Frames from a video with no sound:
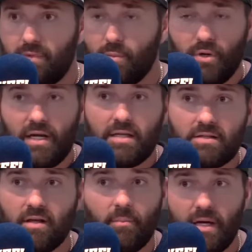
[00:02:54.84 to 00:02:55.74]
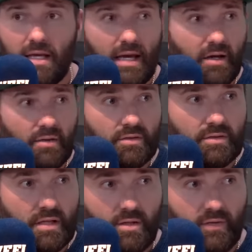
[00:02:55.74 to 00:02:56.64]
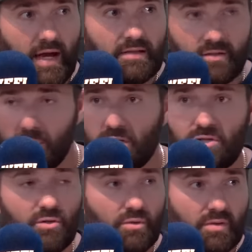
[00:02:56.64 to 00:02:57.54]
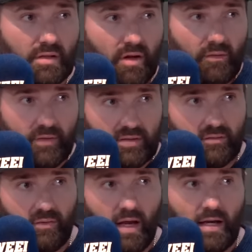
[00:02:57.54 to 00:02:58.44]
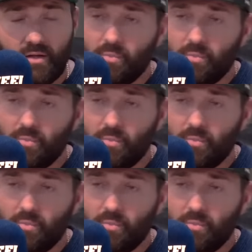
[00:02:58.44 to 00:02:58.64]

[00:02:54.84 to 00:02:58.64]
you bring in somebody else, and you've had some issues at the offensive line.